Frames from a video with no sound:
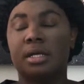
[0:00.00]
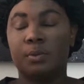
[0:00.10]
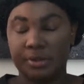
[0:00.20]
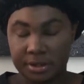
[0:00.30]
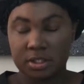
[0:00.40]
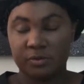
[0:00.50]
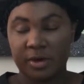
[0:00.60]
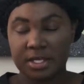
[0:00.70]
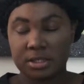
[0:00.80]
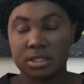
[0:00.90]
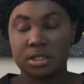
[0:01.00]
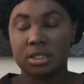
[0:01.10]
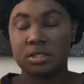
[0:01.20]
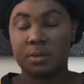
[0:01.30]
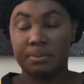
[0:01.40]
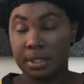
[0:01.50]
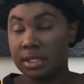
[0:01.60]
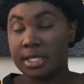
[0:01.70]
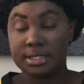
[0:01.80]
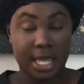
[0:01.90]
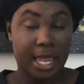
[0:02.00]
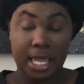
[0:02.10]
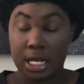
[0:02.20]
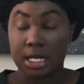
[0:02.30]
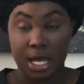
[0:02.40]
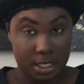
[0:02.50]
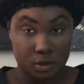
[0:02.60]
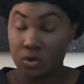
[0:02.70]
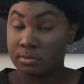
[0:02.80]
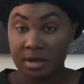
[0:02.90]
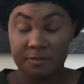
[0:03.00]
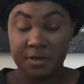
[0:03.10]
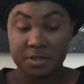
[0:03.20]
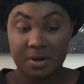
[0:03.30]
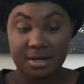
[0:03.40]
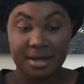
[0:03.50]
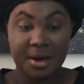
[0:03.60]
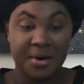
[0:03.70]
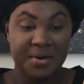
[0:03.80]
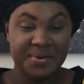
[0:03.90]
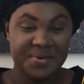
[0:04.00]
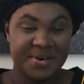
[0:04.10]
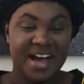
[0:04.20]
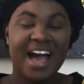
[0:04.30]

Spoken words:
with this face, since it is completely day and night on my face right now,